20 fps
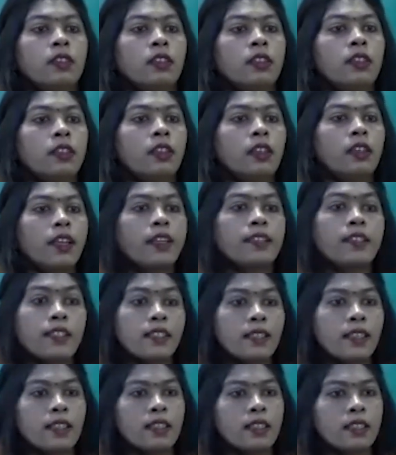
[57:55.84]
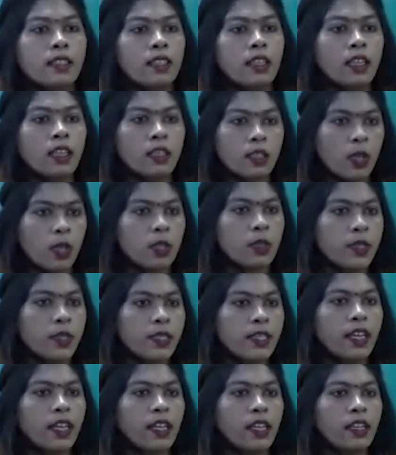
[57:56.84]
Resistance is also a
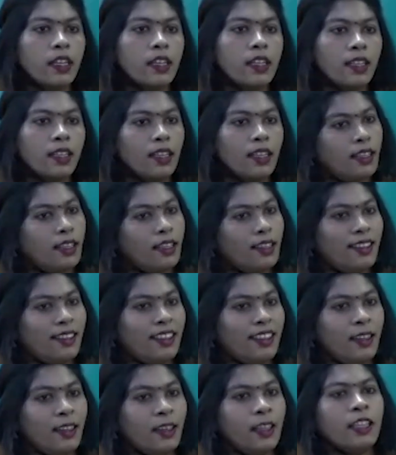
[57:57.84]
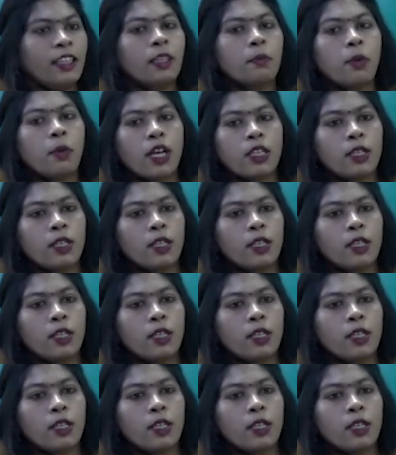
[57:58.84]
skill. In the positive